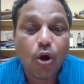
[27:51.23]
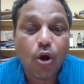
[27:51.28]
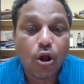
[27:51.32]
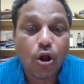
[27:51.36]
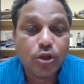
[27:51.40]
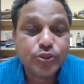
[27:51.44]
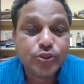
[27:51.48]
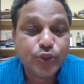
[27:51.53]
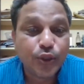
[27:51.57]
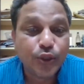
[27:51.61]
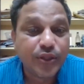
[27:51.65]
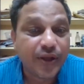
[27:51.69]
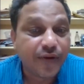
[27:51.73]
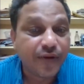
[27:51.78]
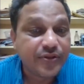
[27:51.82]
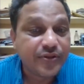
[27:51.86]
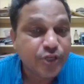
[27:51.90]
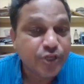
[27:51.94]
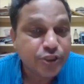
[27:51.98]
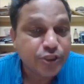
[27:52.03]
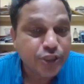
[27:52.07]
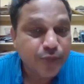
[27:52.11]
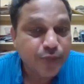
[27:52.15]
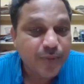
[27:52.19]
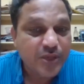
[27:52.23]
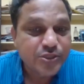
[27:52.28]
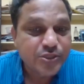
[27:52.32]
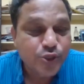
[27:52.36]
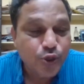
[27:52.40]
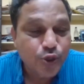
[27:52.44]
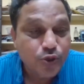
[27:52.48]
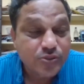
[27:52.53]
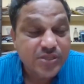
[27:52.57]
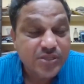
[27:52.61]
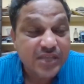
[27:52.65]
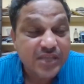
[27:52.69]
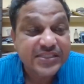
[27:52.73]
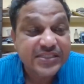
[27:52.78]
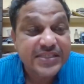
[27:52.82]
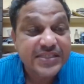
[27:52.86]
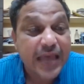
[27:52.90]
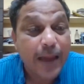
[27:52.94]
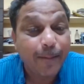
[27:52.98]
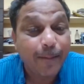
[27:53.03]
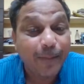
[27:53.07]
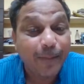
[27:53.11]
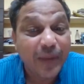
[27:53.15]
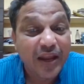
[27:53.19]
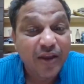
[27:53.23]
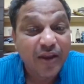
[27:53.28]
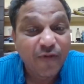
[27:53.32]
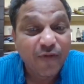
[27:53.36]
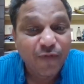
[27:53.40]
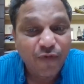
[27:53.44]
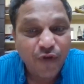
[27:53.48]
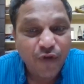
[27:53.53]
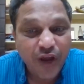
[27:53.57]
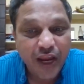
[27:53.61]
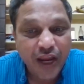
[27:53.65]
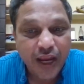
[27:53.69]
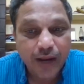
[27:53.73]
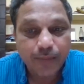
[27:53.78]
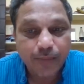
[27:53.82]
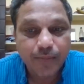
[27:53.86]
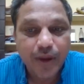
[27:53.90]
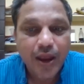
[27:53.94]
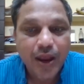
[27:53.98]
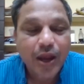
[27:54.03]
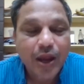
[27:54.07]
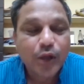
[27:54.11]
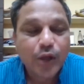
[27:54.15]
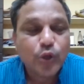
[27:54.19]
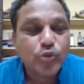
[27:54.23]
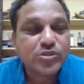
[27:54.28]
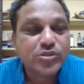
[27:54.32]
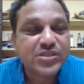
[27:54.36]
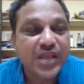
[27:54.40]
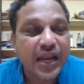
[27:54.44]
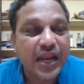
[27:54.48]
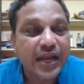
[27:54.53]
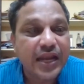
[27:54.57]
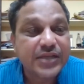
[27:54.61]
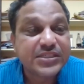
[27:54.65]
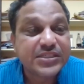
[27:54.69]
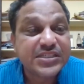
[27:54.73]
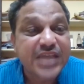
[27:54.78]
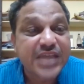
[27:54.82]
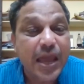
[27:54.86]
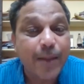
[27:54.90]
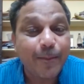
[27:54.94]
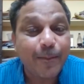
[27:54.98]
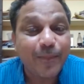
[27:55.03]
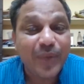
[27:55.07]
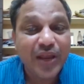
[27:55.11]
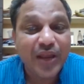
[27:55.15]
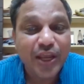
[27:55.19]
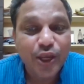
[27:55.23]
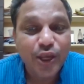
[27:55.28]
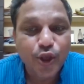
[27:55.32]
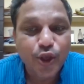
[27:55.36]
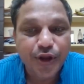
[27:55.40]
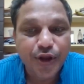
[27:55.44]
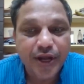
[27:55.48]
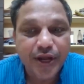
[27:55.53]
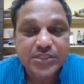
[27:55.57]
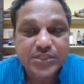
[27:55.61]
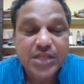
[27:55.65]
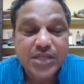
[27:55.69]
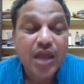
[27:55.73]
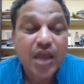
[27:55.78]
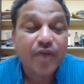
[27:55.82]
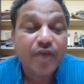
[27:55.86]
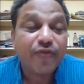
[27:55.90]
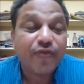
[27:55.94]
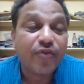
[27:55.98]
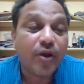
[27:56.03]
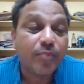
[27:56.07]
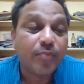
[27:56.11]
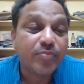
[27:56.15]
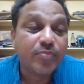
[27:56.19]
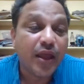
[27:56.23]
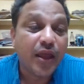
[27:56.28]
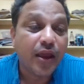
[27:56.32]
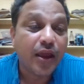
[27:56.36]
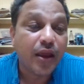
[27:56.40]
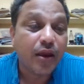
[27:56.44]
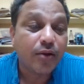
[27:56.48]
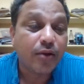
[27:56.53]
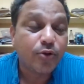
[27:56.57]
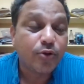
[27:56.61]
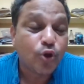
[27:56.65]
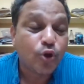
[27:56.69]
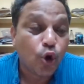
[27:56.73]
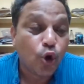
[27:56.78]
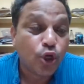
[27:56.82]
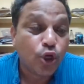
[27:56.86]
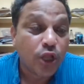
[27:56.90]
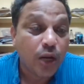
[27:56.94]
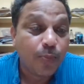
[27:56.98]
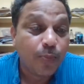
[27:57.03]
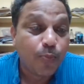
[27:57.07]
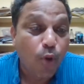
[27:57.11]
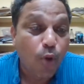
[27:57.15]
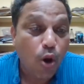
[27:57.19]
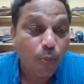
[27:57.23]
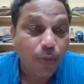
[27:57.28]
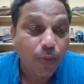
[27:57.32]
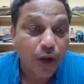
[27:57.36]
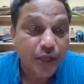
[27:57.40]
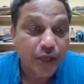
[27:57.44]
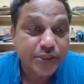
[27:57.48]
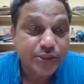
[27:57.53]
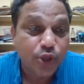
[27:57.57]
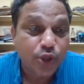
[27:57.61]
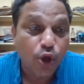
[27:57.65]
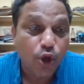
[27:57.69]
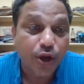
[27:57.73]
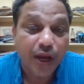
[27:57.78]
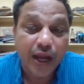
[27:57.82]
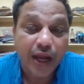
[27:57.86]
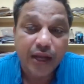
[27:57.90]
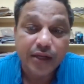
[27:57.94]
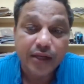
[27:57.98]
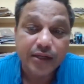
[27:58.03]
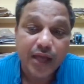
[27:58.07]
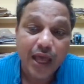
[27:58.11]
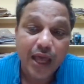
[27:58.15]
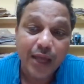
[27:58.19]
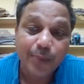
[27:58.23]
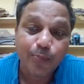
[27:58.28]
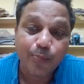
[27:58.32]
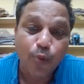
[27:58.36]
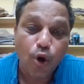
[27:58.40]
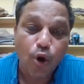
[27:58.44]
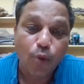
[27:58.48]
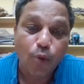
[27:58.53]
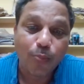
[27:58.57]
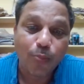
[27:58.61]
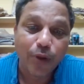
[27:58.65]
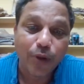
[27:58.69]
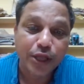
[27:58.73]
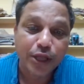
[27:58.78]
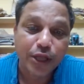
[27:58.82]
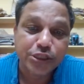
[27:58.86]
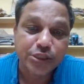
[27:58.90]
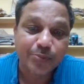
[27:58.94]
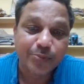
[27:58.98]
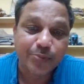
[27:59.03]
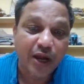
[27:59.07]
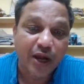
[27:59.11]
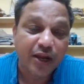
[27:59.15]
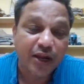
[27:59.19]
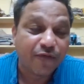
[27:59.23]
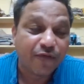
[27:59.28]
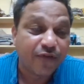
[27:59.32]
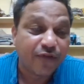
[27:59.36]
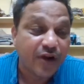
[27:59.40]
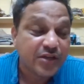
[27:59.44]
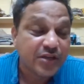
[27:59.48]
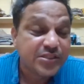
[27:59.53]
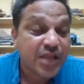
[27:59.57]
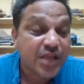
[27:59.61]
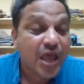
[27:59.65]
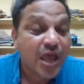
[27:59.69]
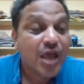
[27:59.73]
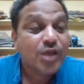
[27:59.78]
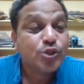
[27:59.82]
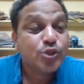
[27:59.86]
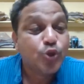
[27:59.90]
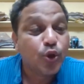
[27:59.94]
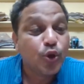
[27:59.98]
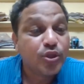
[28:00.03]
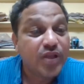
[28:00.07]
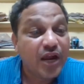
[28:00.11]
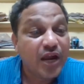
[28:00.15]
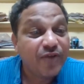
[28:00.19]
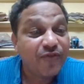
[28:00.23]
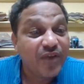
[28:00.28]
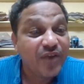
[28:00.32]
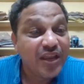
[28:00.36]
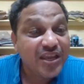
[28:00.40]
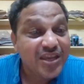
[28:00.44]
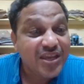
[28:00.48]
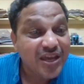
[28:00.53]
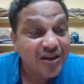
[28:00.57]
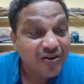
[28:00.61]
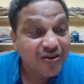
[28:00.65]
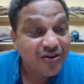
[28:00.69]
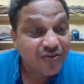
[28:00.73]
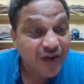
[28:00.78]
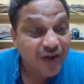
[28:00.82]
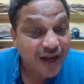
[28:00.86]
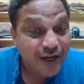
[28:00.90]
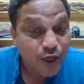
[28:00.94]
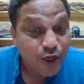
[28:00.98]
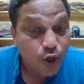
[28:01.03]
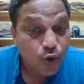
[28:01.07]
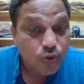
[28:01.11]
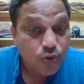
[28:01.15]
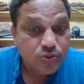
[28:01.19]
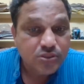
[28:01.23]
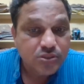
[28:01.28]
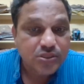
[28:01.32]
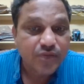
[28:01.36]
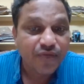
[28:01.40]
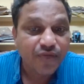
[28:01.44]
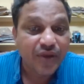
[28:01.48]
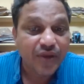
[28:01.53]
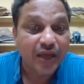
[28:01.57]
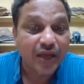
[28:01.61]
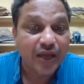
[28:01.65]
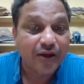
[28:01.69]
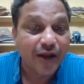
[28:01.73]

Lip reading: Also, the researcher must use the sampling frame to select sampling units from the total population or entire population, my dear friends, so that we can reduce